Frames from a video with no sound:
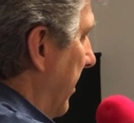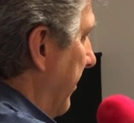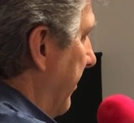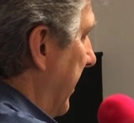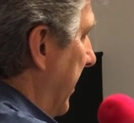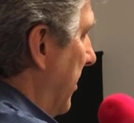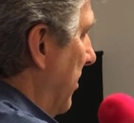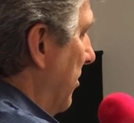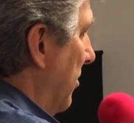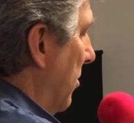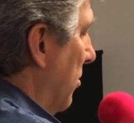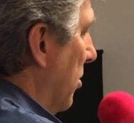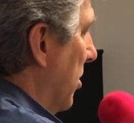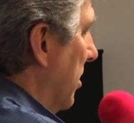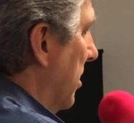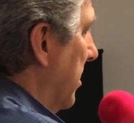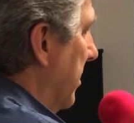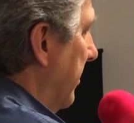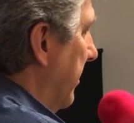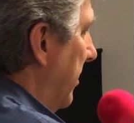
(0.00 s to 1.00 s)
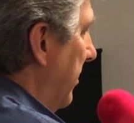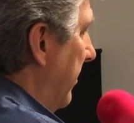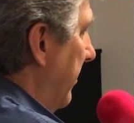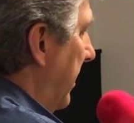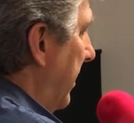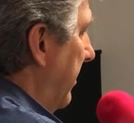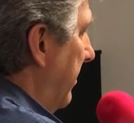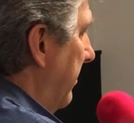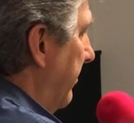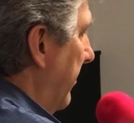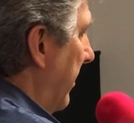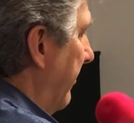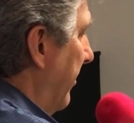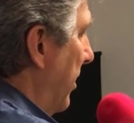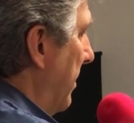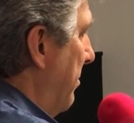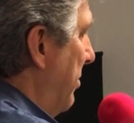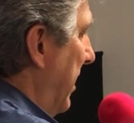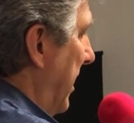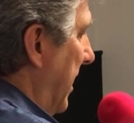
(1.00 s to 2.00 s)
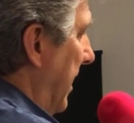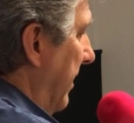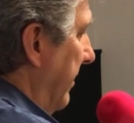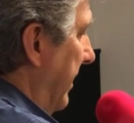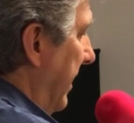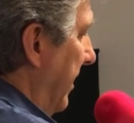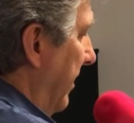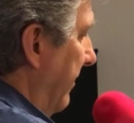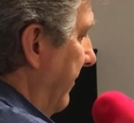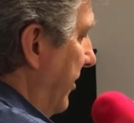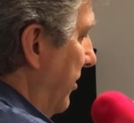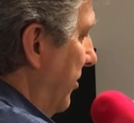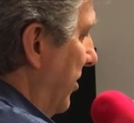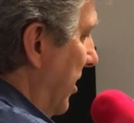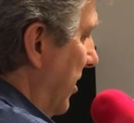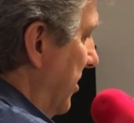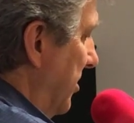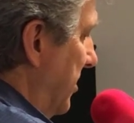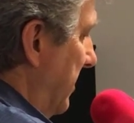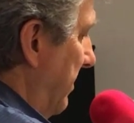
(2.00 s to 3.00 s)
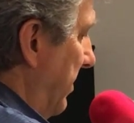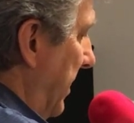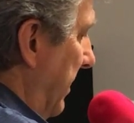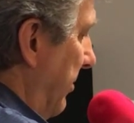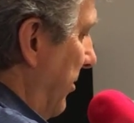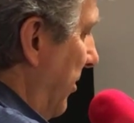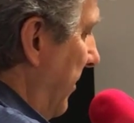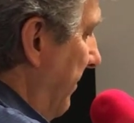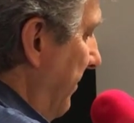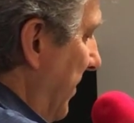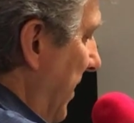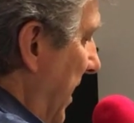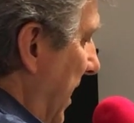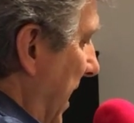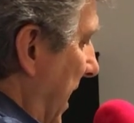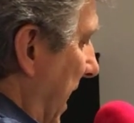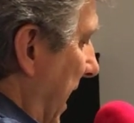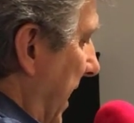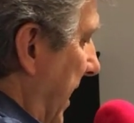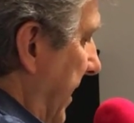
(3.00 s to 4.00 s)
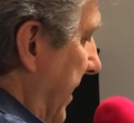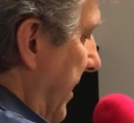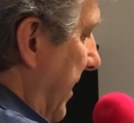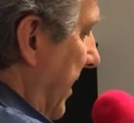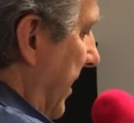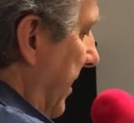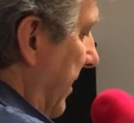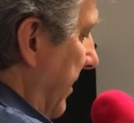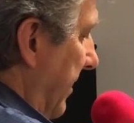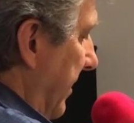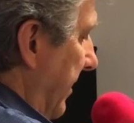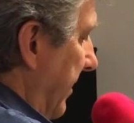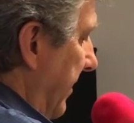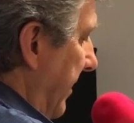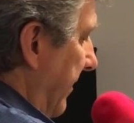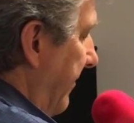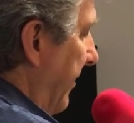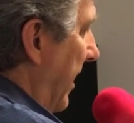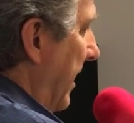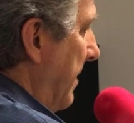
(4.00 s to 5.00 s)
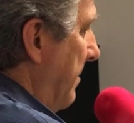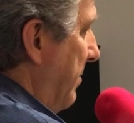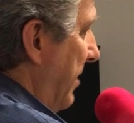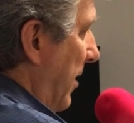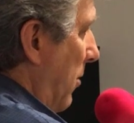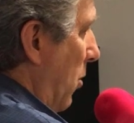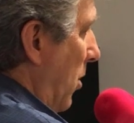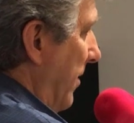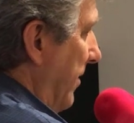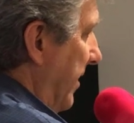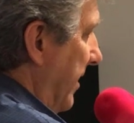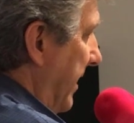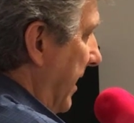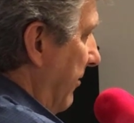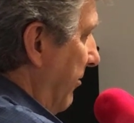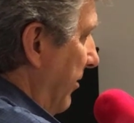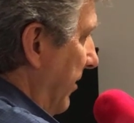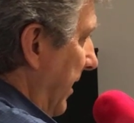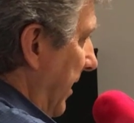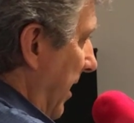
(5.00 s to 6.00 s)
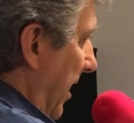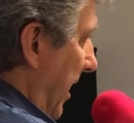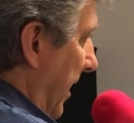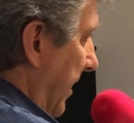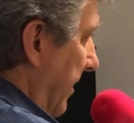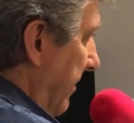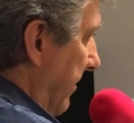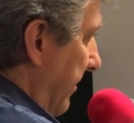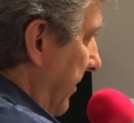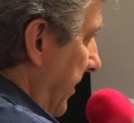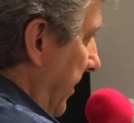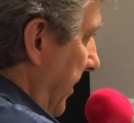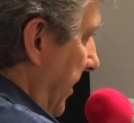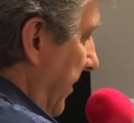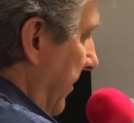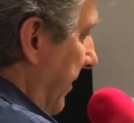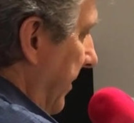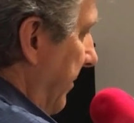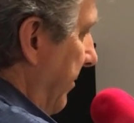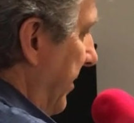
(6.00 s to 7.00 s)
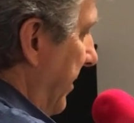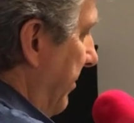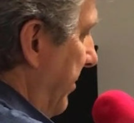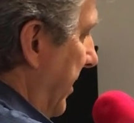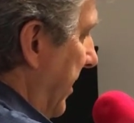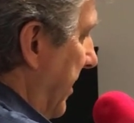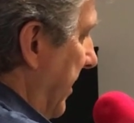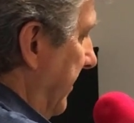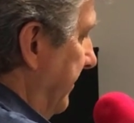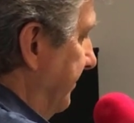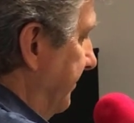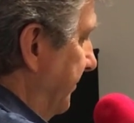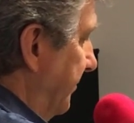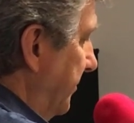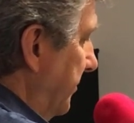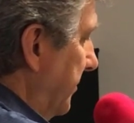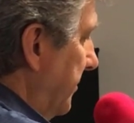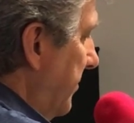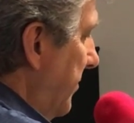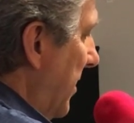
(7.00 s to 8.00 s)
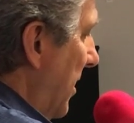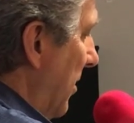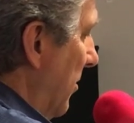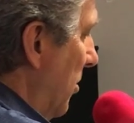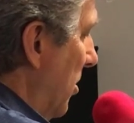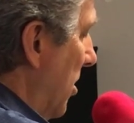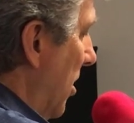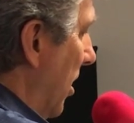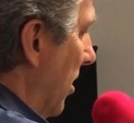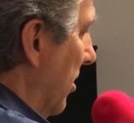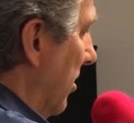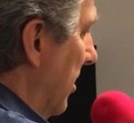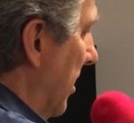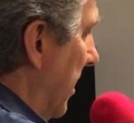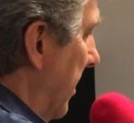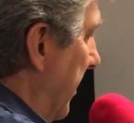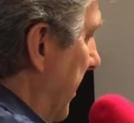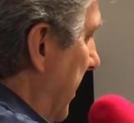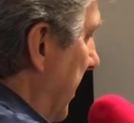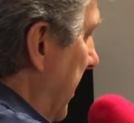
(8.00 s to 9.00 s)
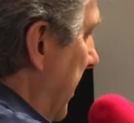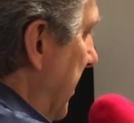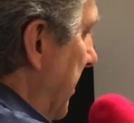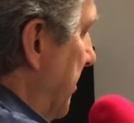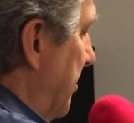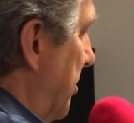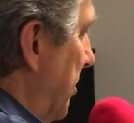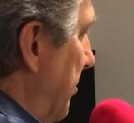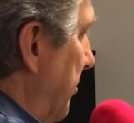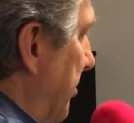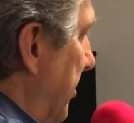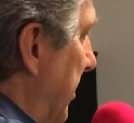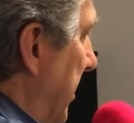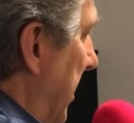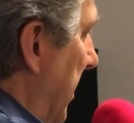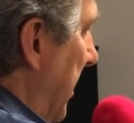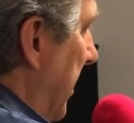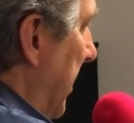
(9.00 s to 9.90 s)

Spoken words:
they go to work, they are very picky. They interview tons of people, and they finally pick one that they really like. They pick we'll call her Susan,